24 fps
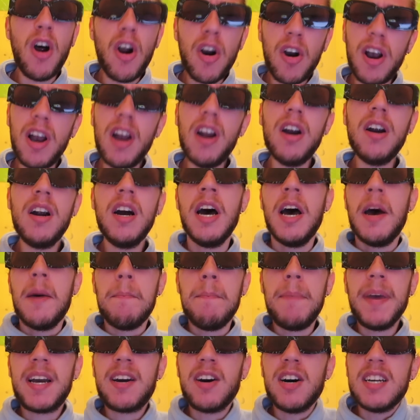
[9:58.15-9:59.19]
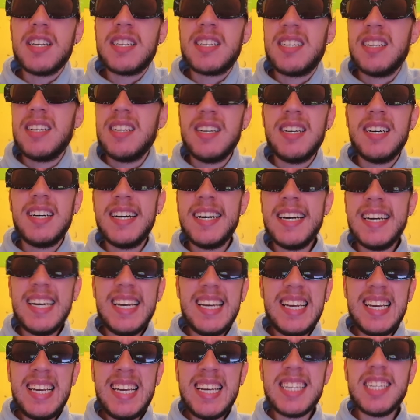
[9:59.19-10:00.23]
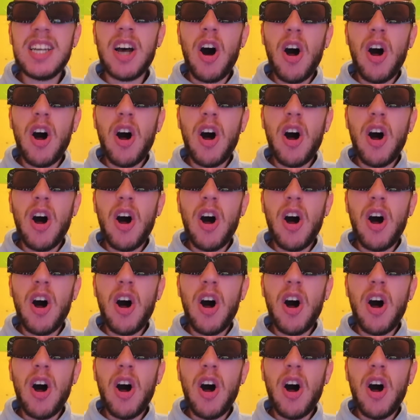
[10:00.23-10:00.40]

earlier because uh, he's